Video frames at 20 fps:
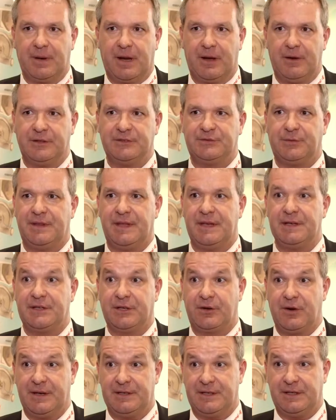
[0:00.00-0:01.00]
blowers with
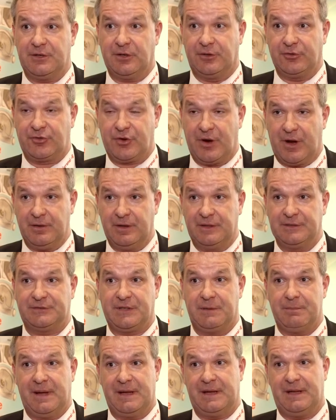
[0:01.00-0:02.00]
integrated controllers
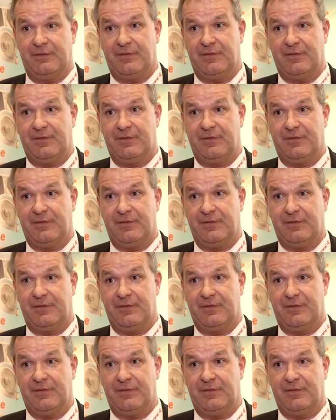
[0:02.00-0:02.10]
that make